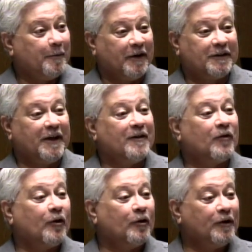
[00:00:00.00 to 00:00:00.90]
but they've
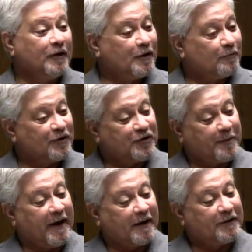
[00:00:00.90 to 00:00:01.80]
earned the
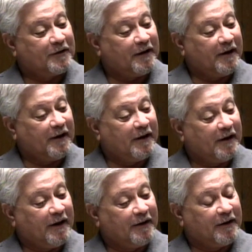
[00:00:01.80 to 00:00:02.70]
respect
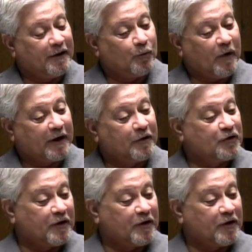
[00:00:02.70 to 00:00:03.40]
and their records.